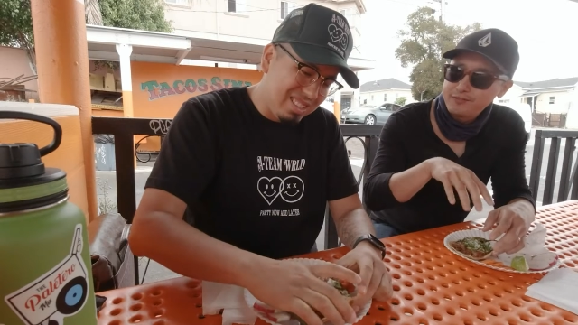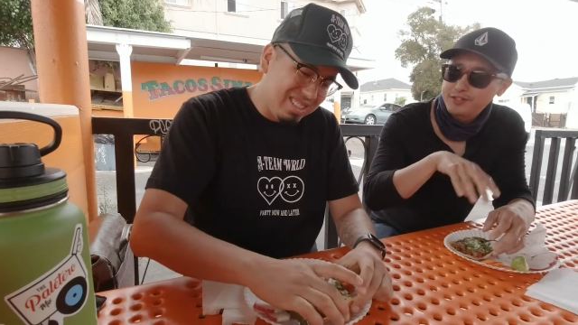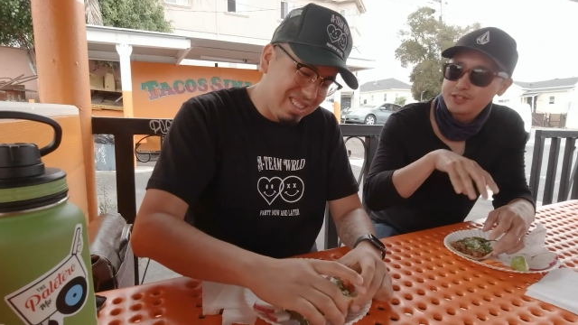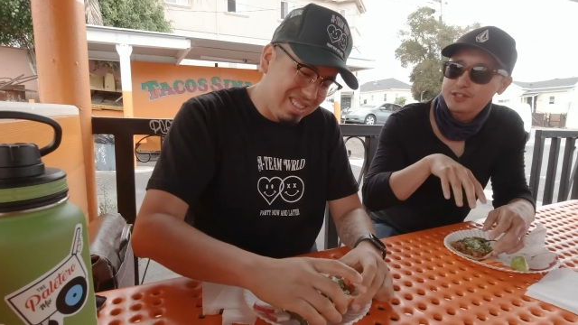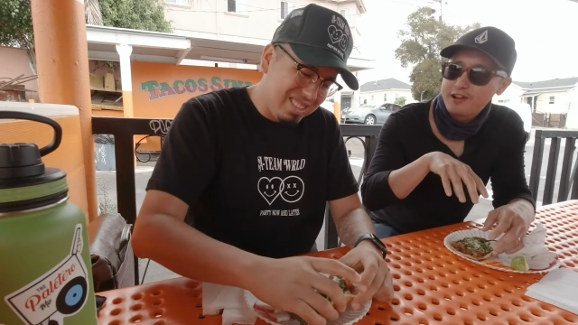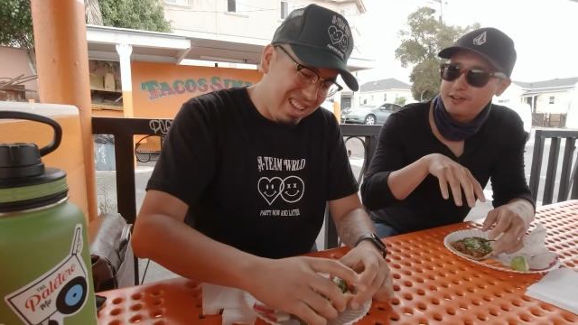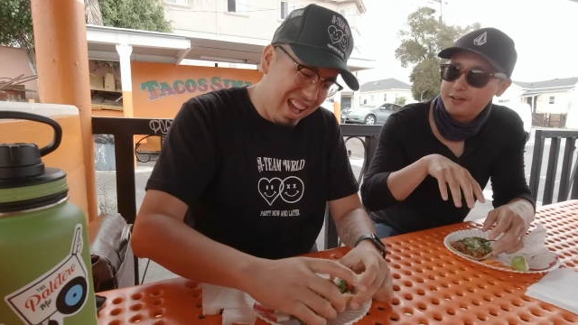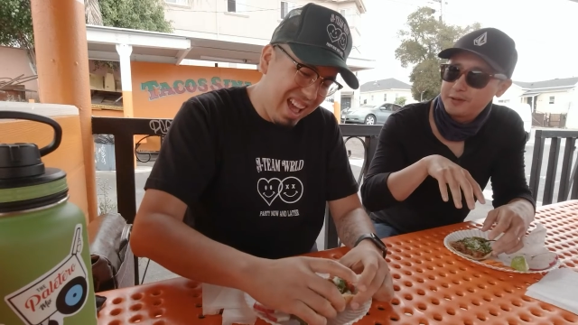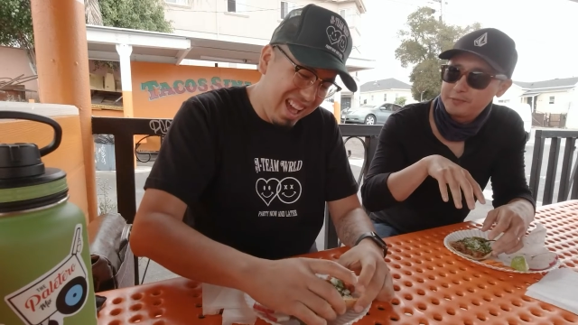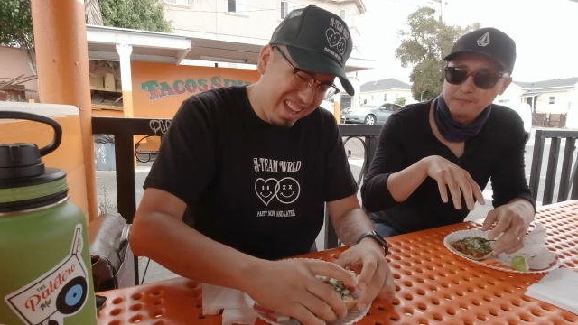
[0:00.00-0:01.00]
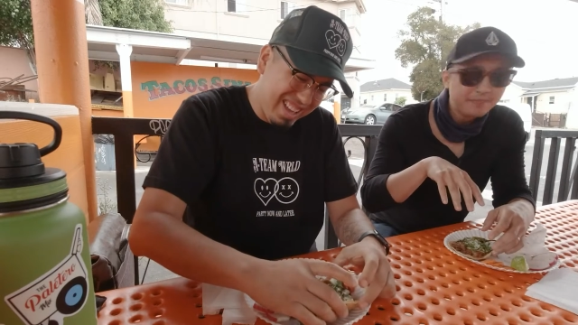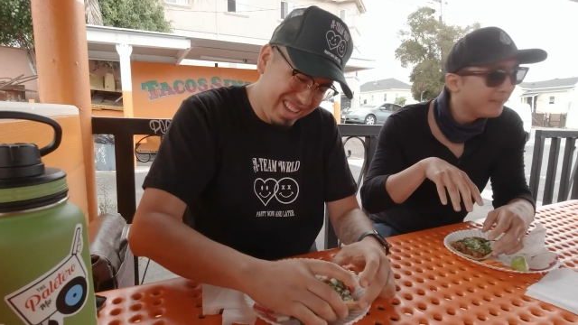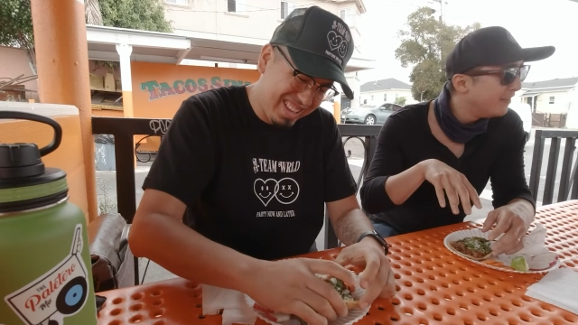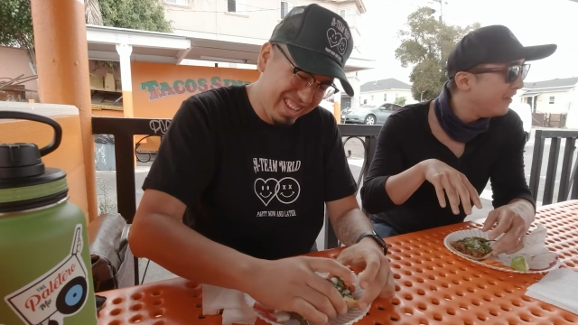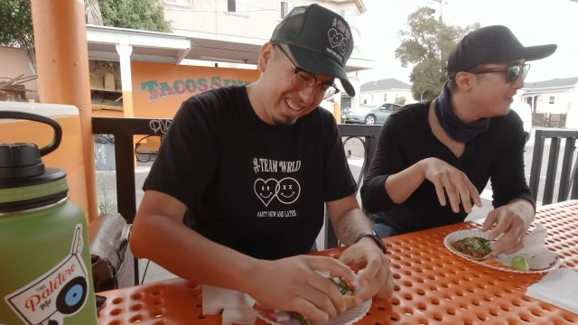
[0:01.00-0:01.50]
Speaker 1: fish taco.
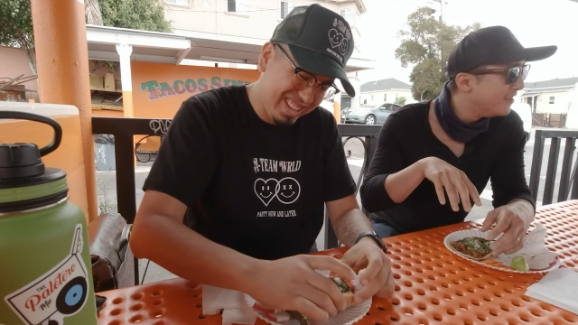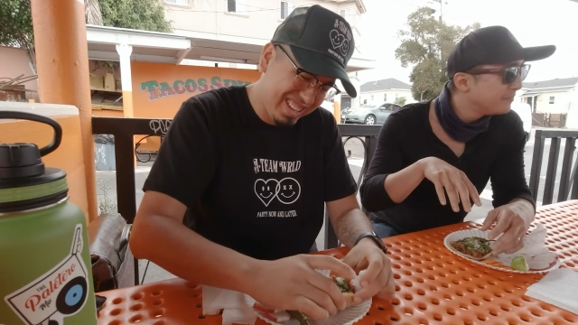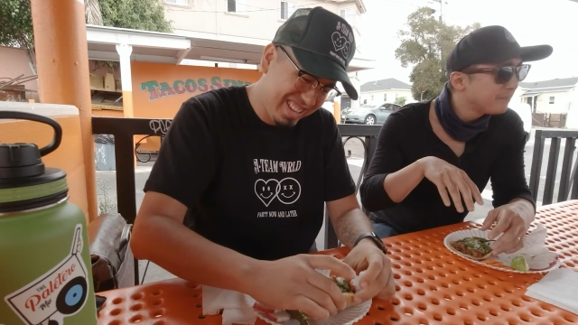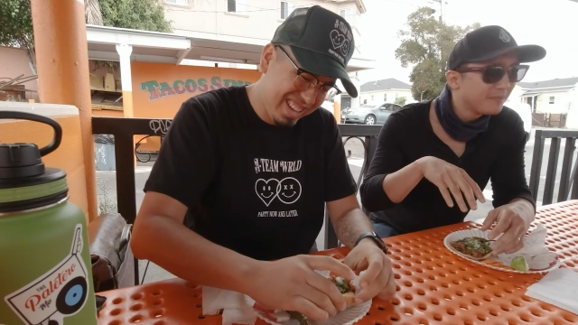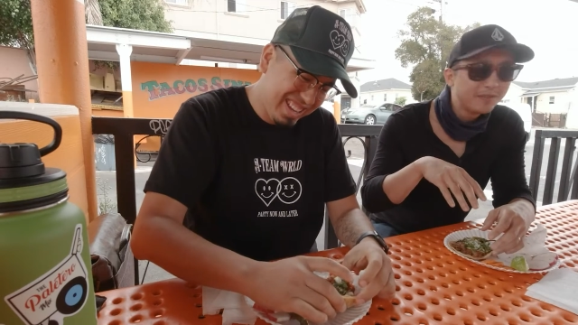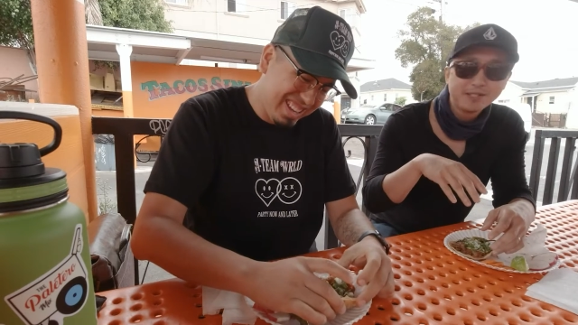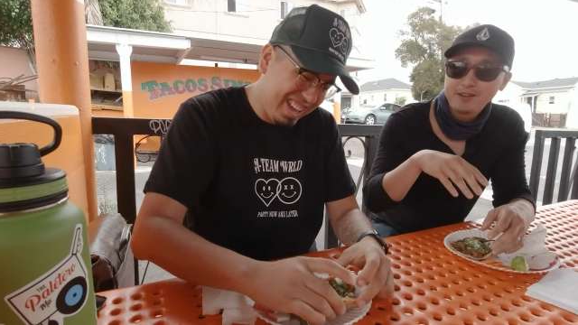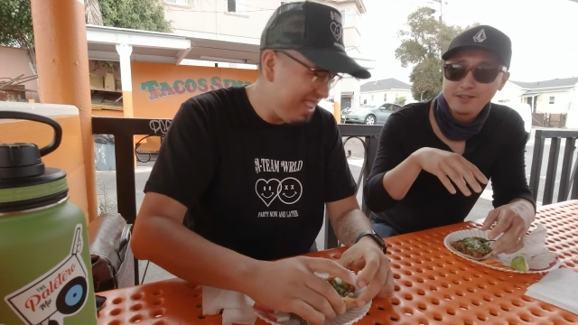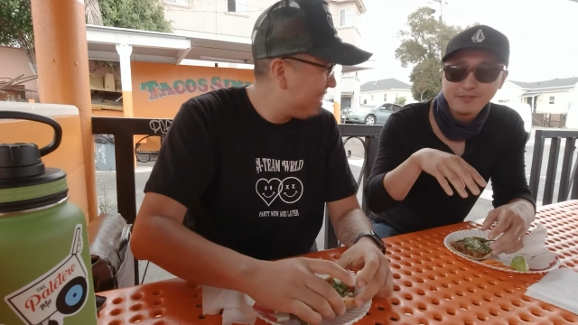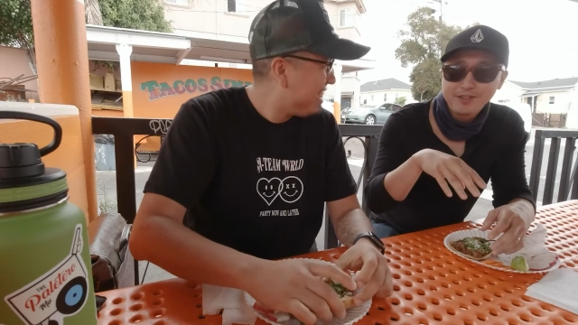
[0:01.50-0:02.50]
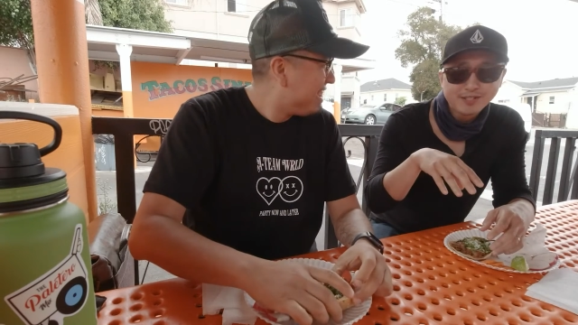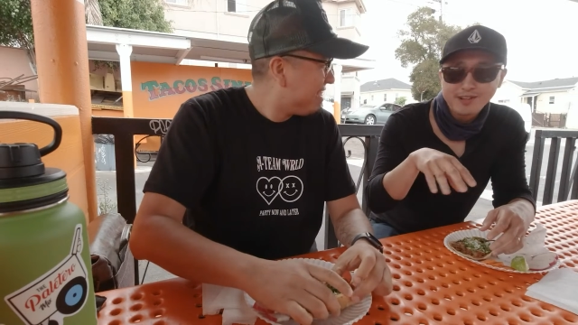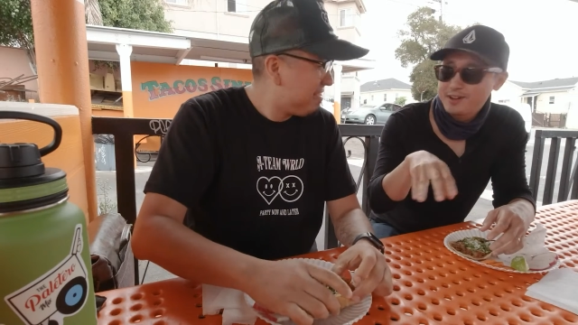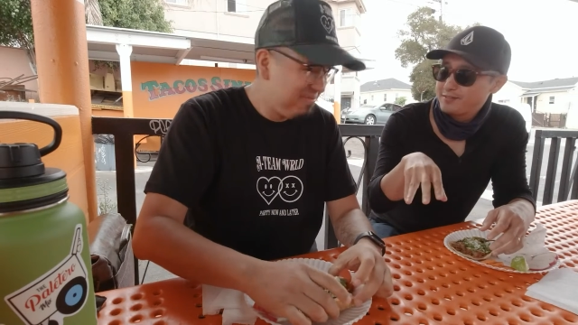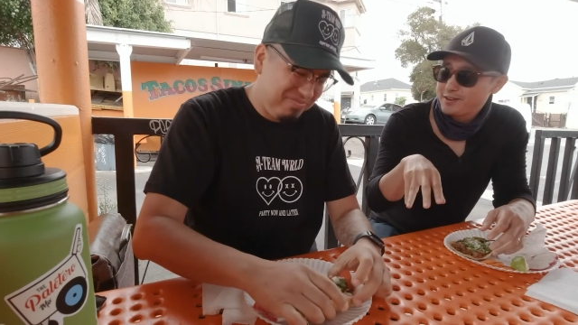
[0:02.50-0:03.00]
Because the only fish
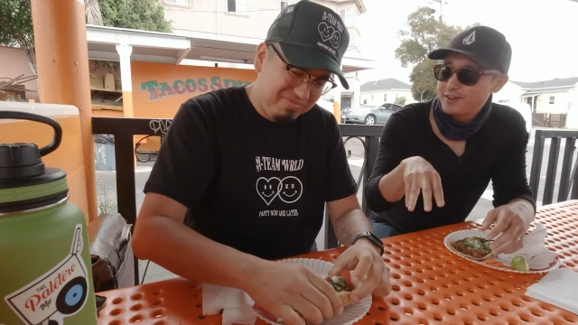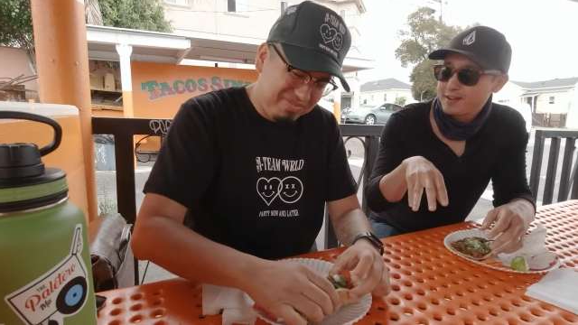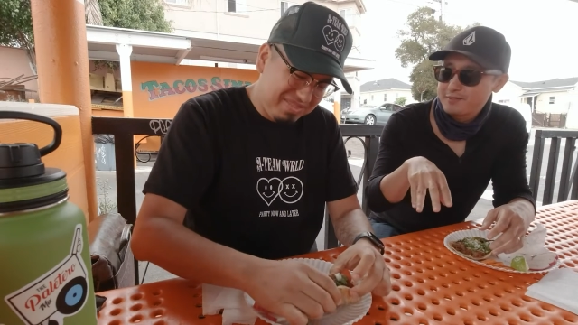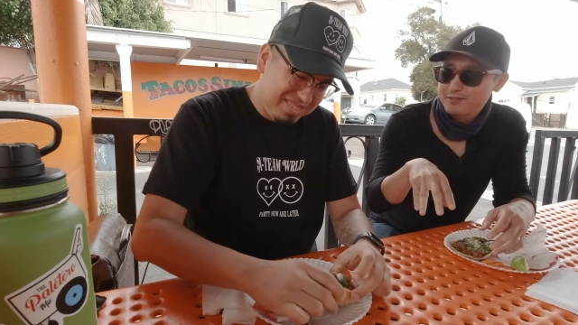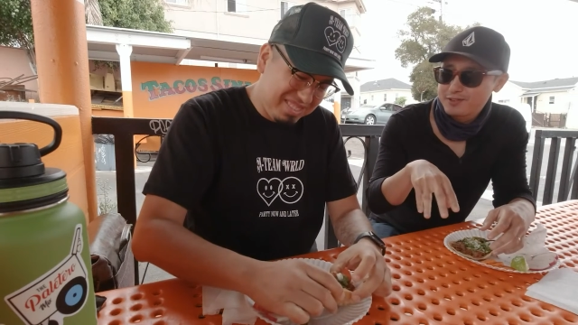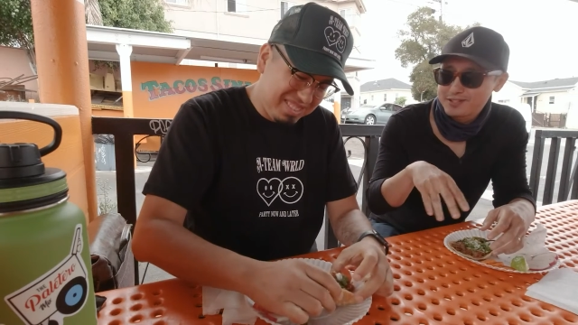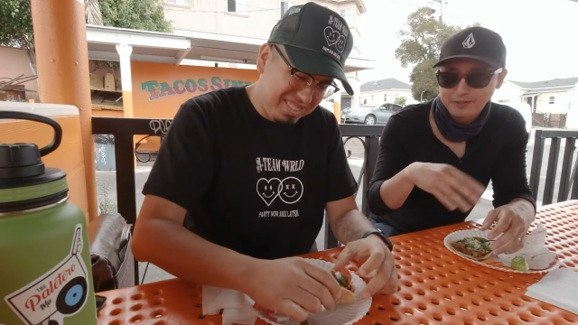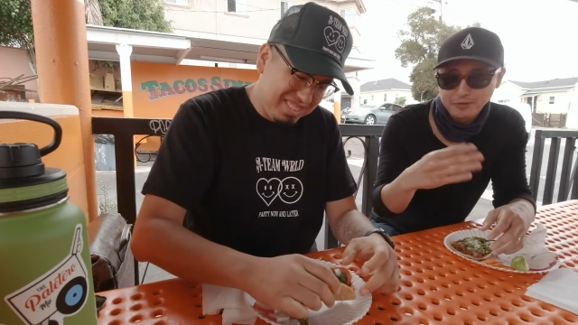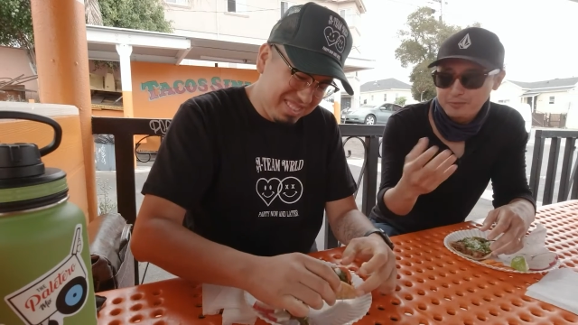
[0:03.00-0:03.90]
taco I've ever had before is like